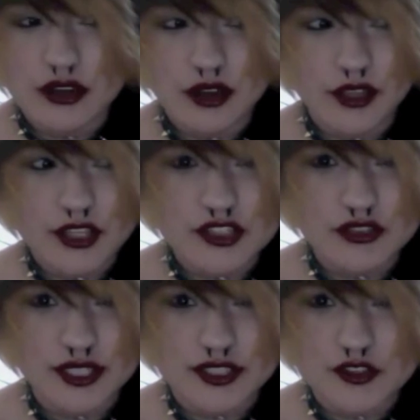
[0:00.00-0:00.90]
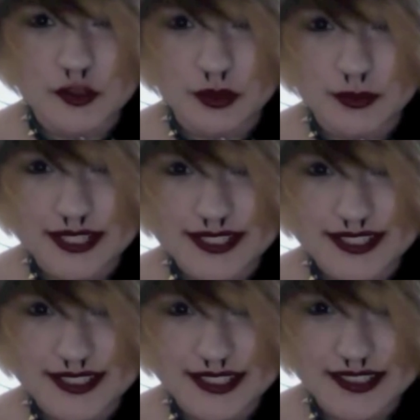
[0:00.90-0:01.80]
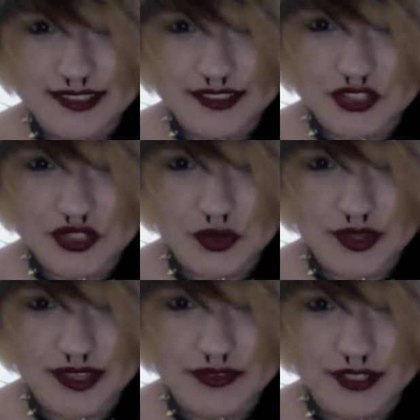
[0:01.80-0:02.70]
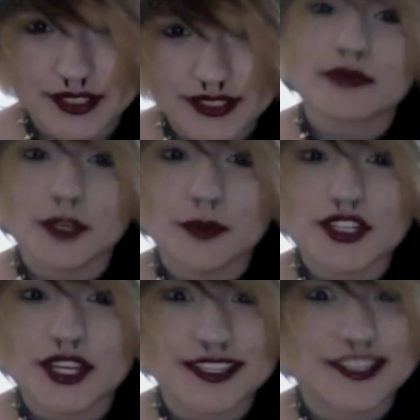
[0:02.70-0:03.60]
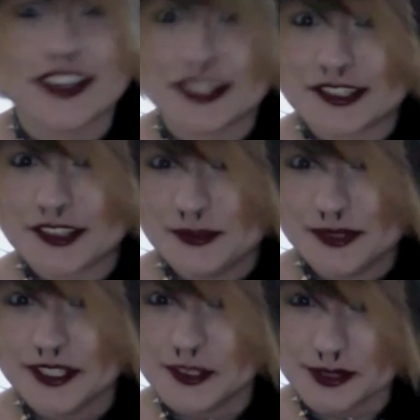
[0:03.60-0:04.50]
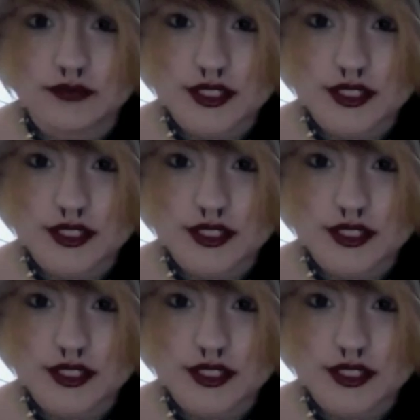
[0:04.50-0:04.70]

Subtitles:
unless you're like super masochistic and enjoy that feeling, in which case, call me up.